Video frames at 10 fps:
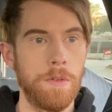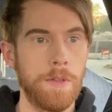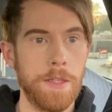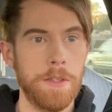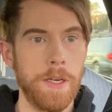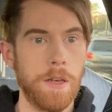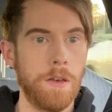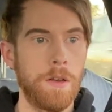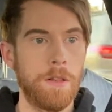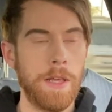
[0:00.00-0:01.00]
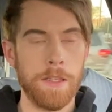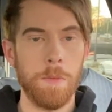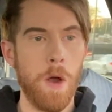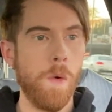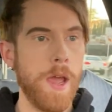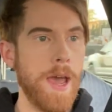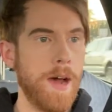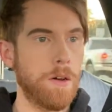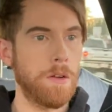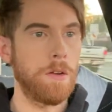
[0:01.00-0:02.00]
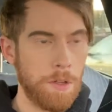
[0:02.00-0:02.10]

That's it. That's my way out.